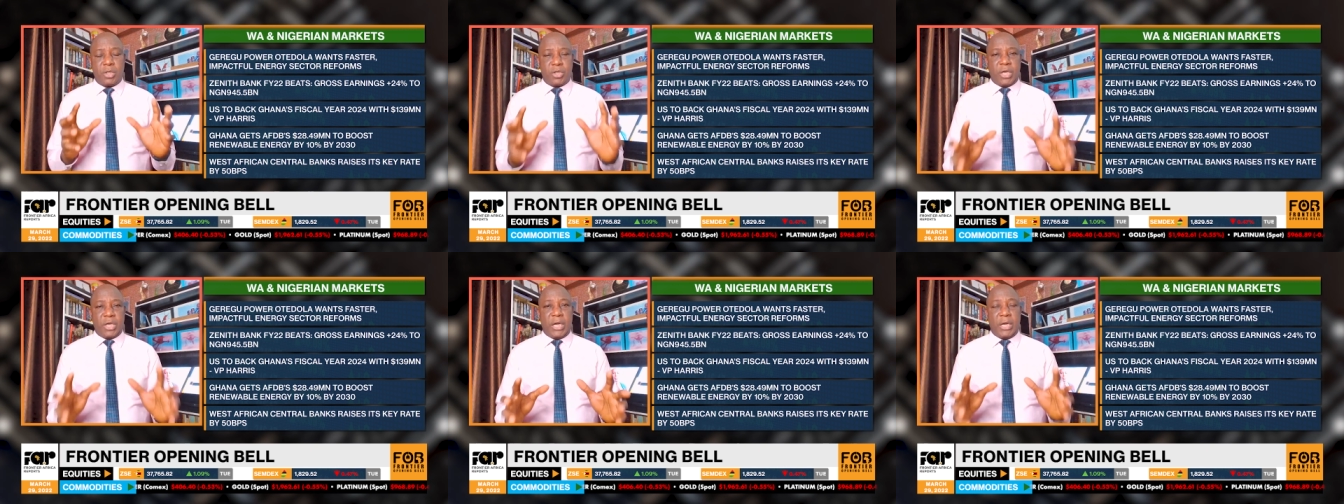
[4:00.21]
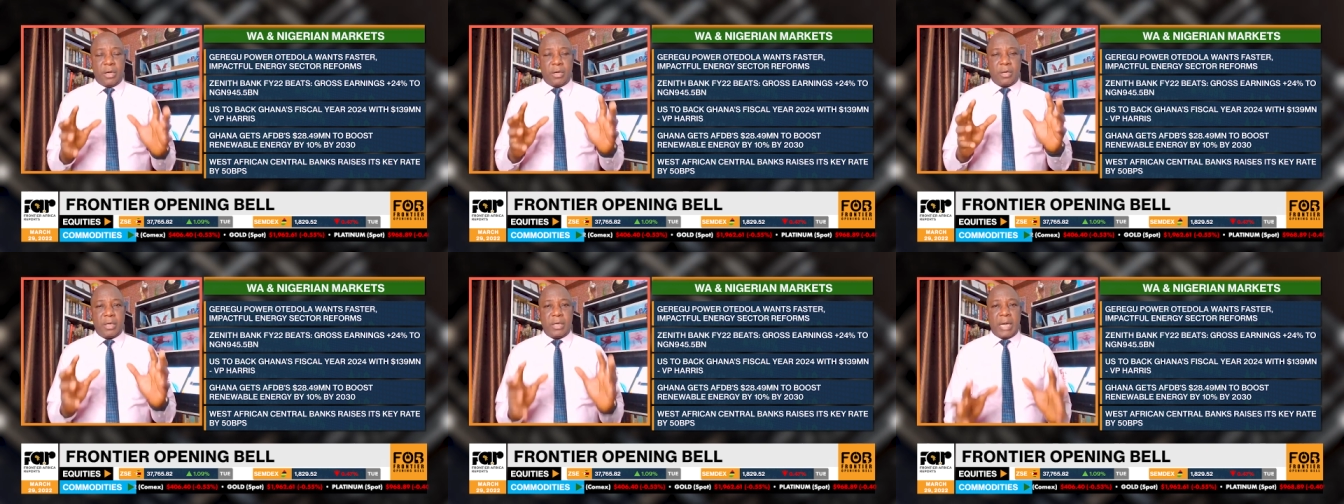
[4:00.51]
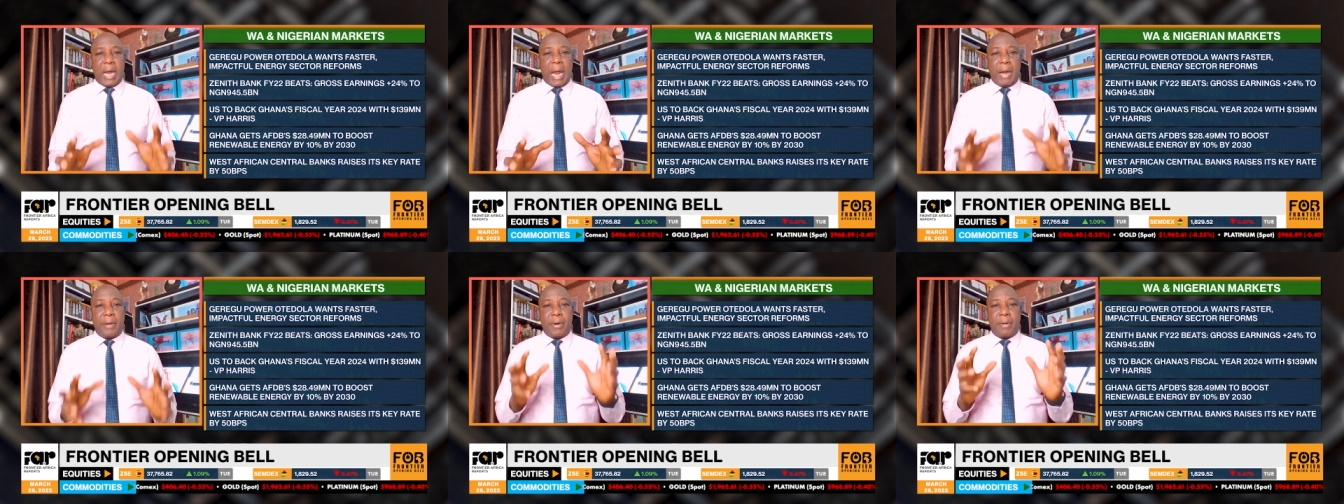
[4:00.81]
trillion
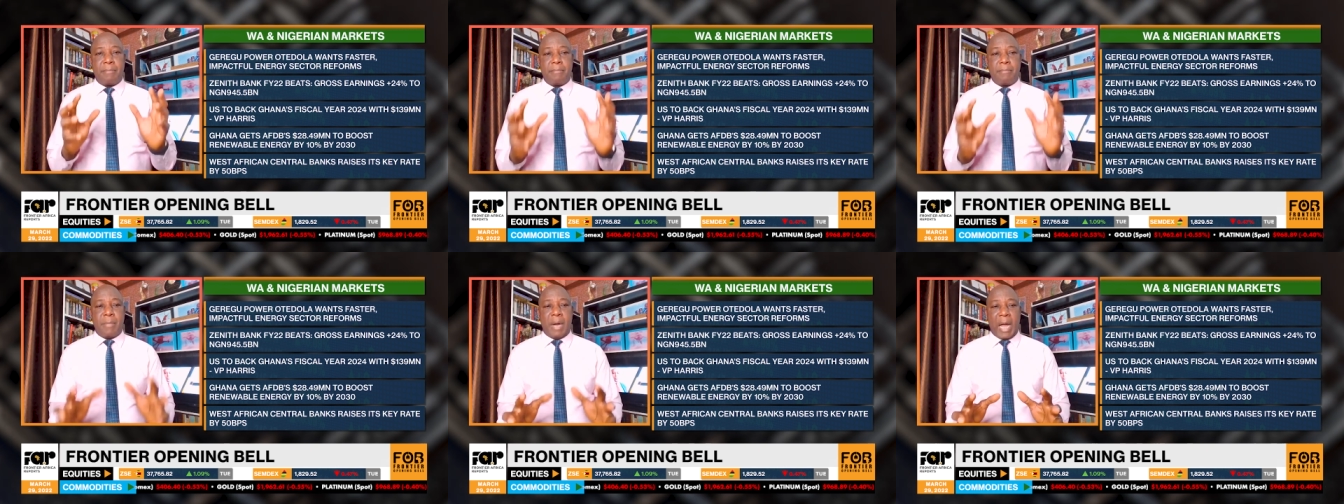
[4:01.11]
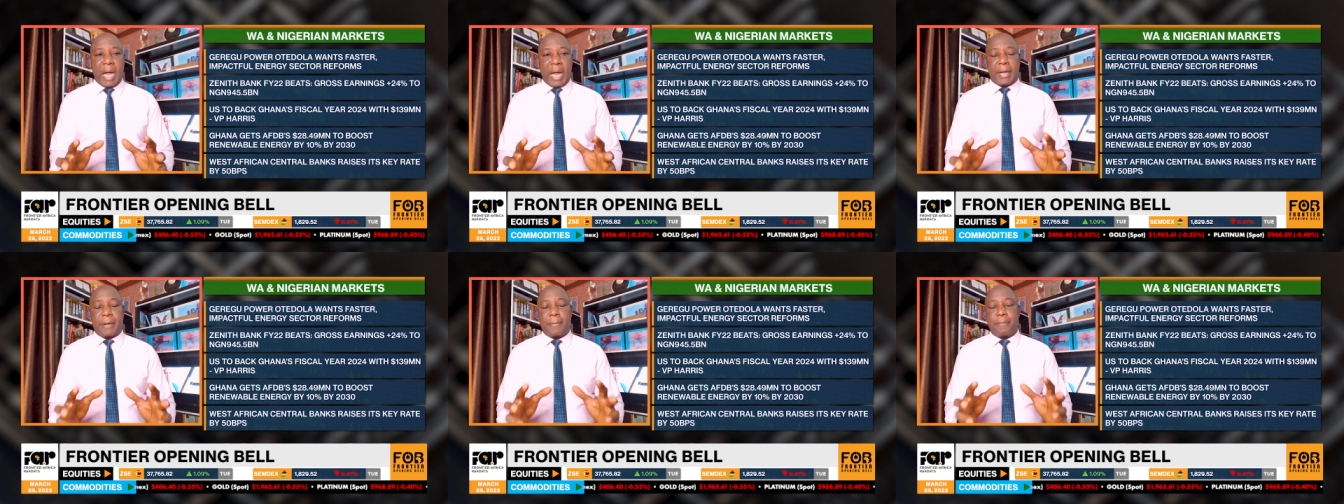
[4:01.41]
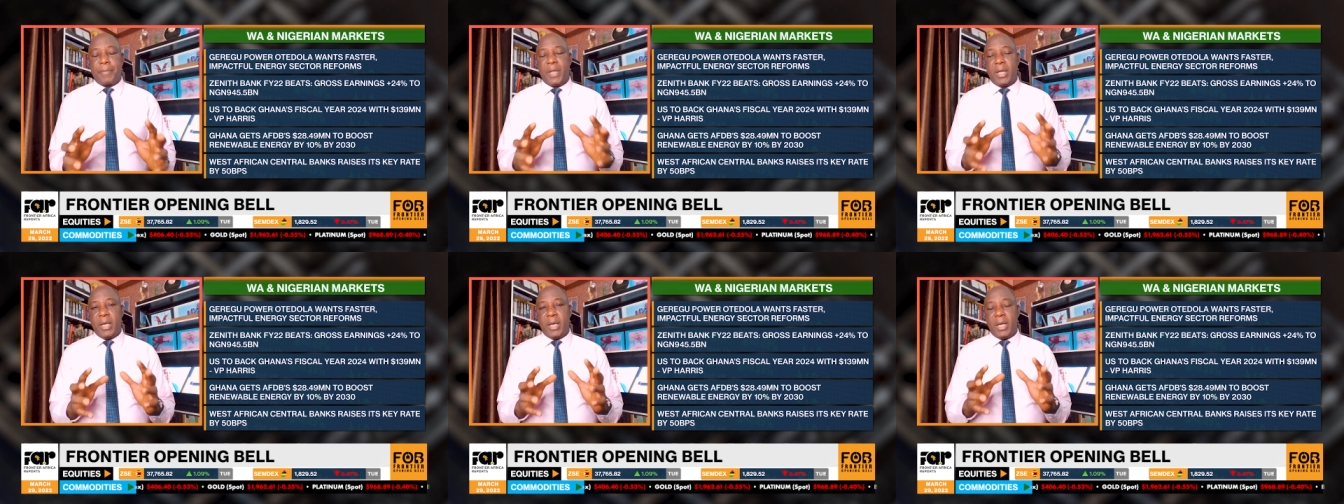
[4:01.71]
naira mark.
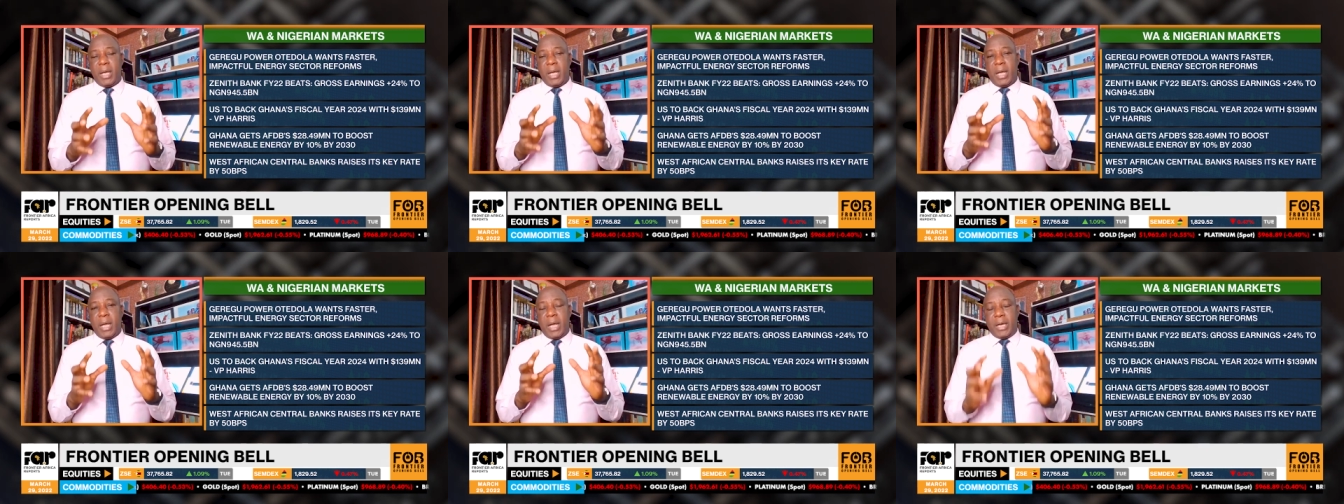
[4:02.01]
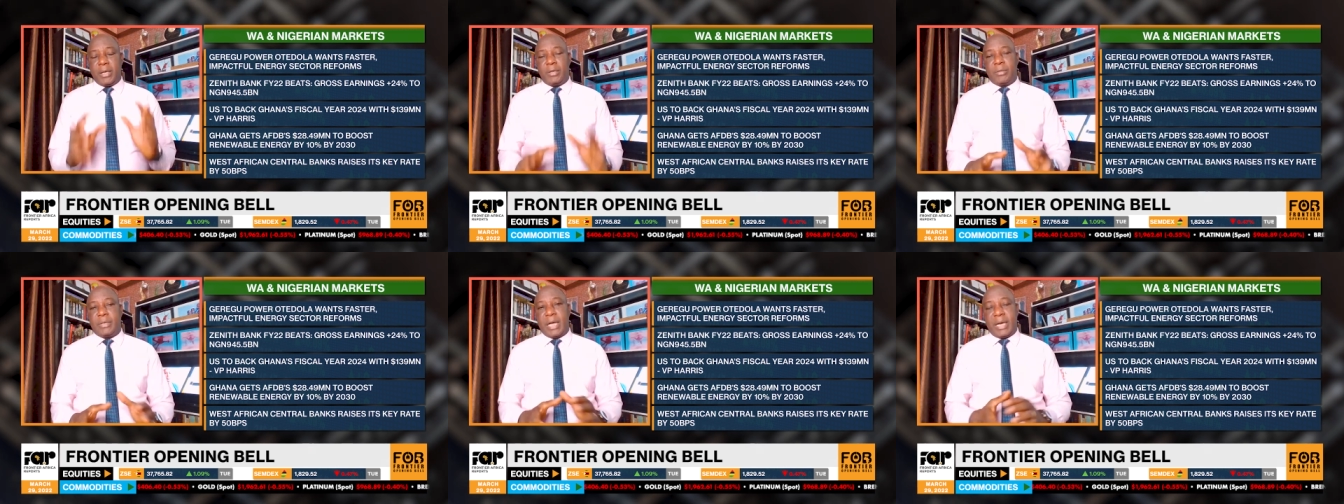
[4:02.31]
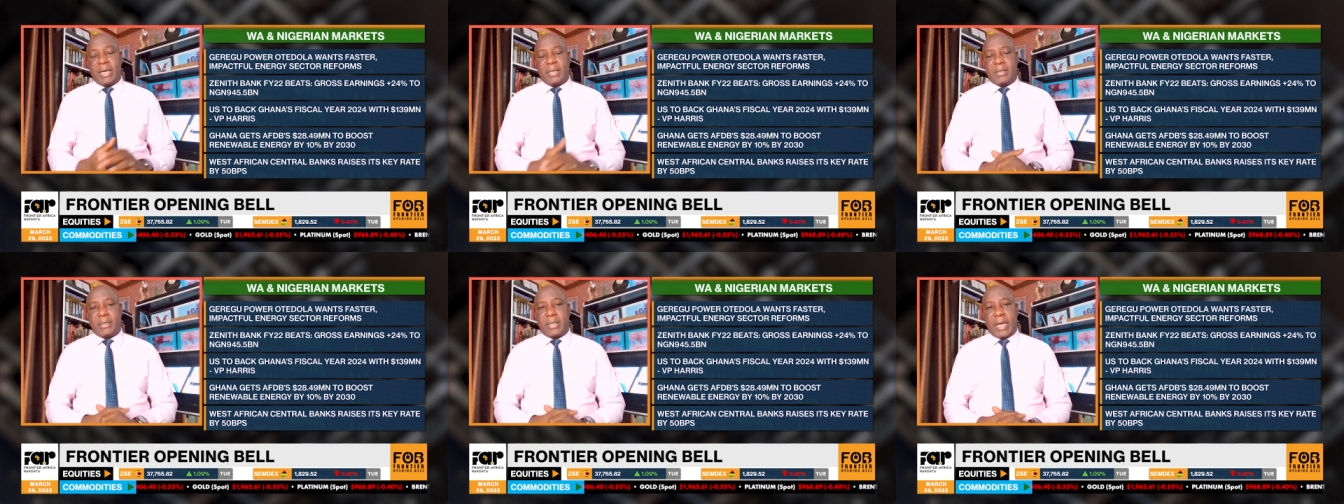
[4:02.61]
In the
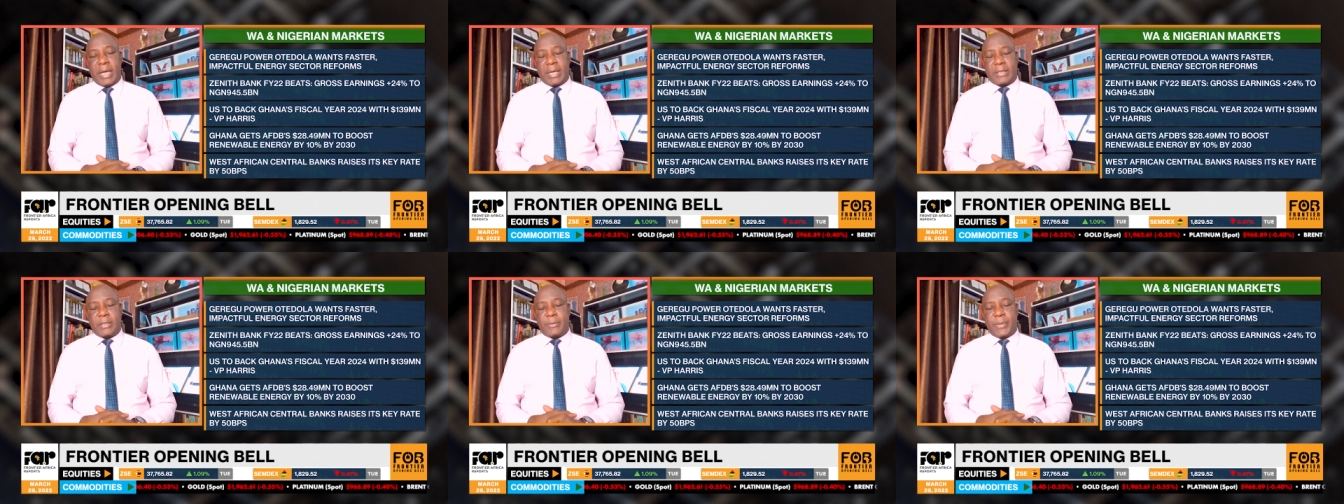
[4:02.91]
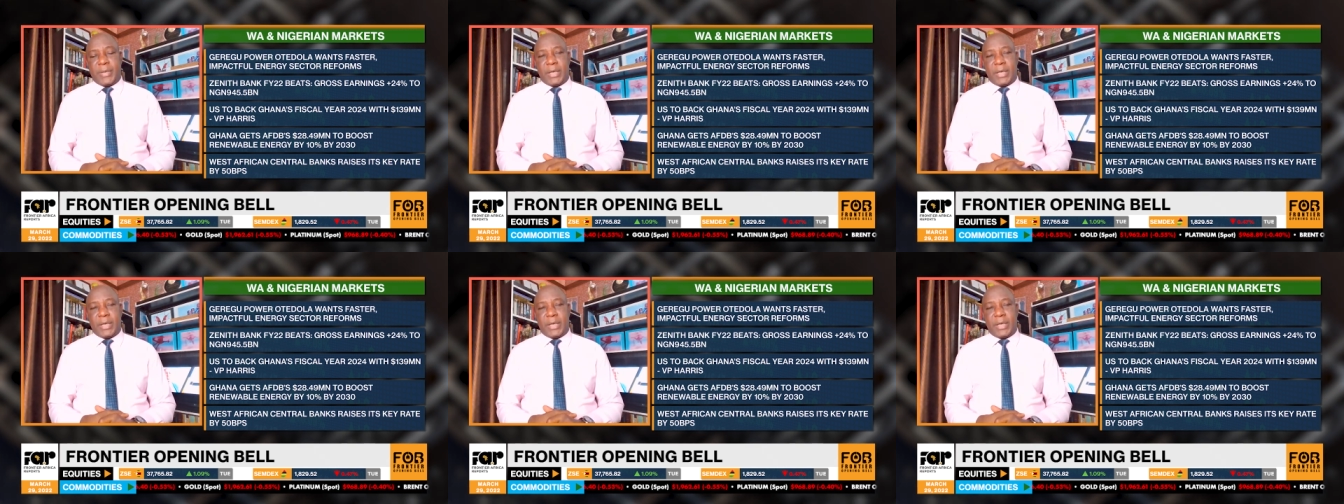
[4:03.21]
United States,